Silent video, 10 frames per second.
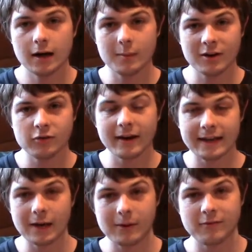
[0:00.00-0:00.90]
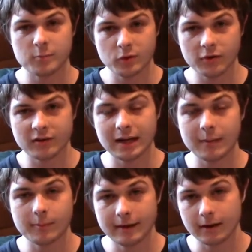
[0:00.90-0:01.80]
Because right now we have a
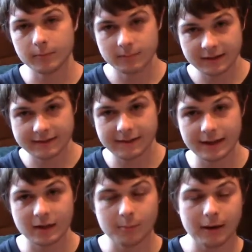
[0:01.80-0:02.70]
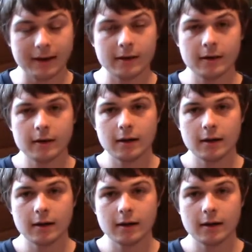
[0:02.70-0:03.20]
prototype, and I'll get to that in a bit,